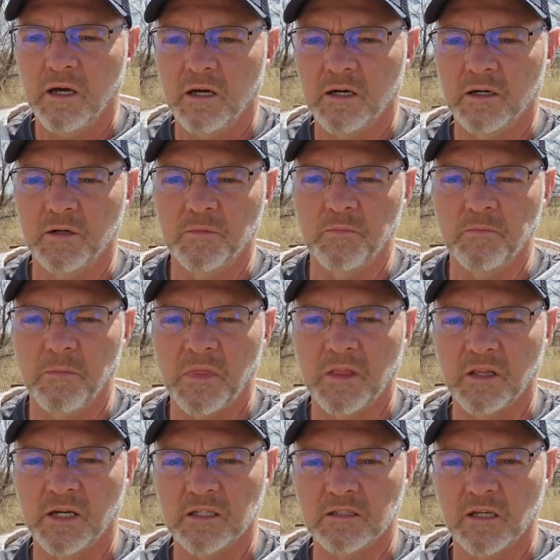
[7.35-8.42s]
The
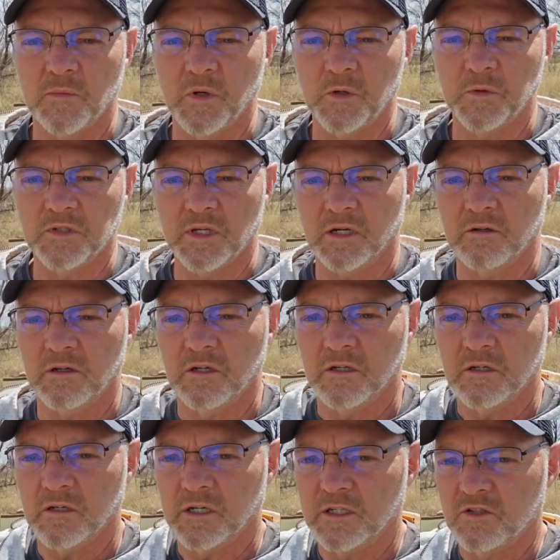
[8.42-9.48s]
last time I was out
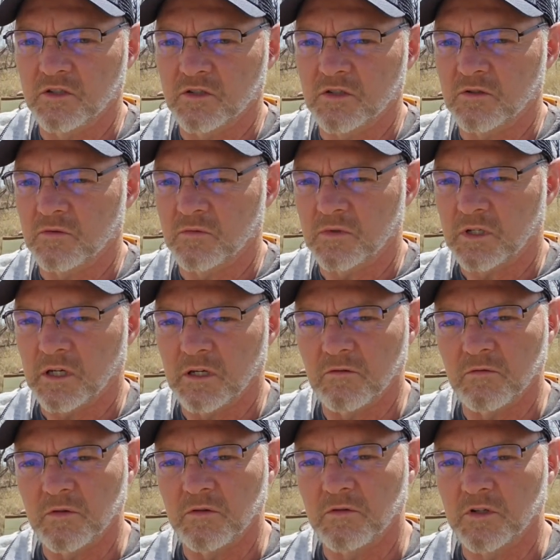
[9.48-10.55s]
here, I just kind
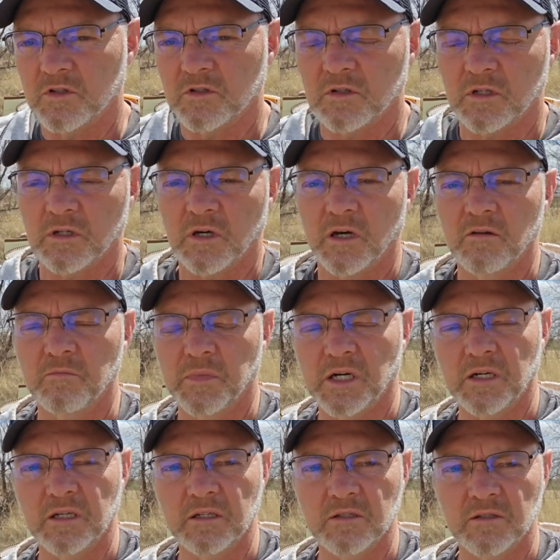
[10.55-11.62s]
of reversed hive
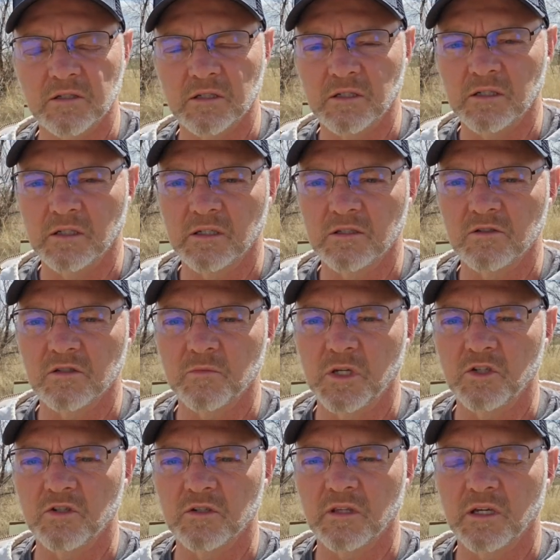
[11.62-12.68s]
bodies and just
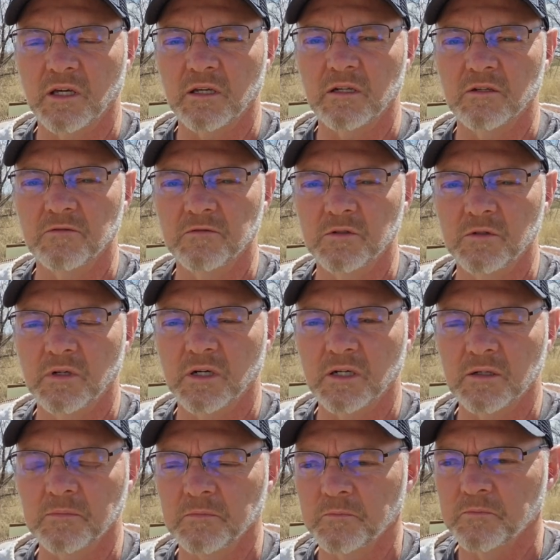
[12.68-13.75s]
made sure they had enough food on
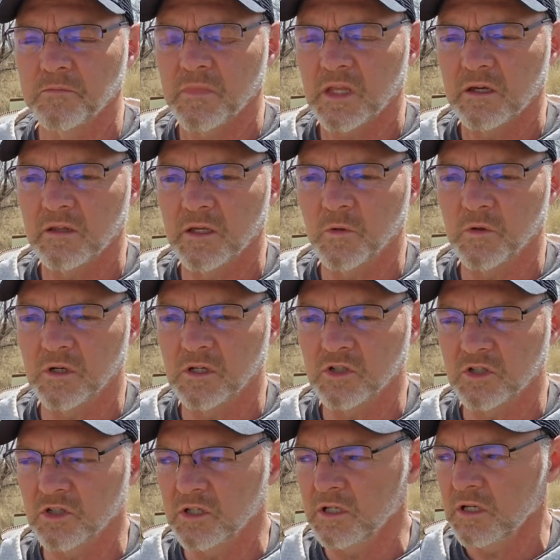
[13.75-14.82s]
them. They were all
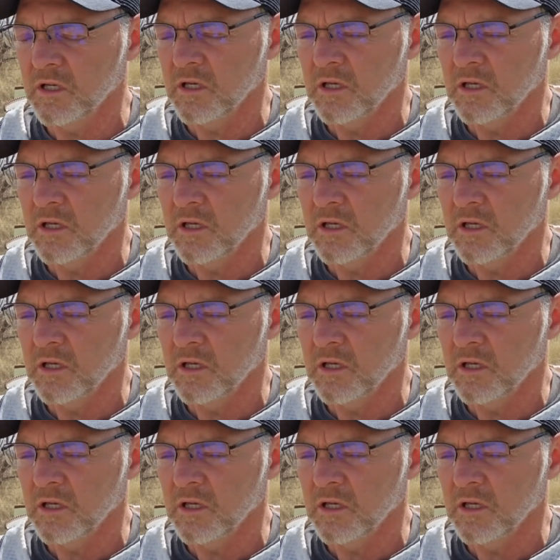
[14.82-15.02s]
good.